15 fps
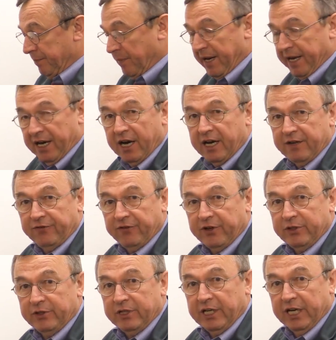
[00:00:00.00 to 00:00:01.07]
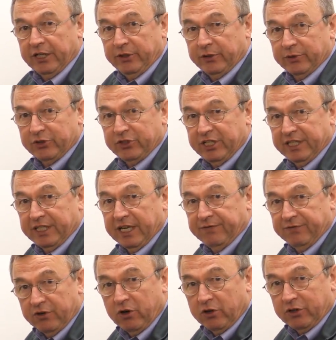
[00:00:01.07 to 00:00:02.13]
my iPhone and you'll see that
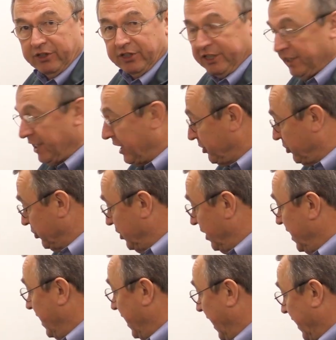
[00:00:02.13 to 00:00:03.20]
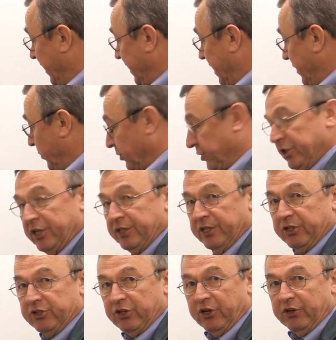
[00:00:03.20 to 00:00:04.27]
I've not got a connection and then we'll turn
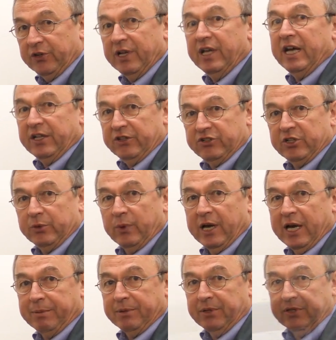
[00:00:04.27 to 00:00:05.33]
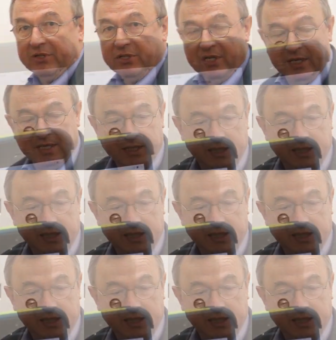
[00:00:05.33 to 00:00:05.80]
this on and see what happens.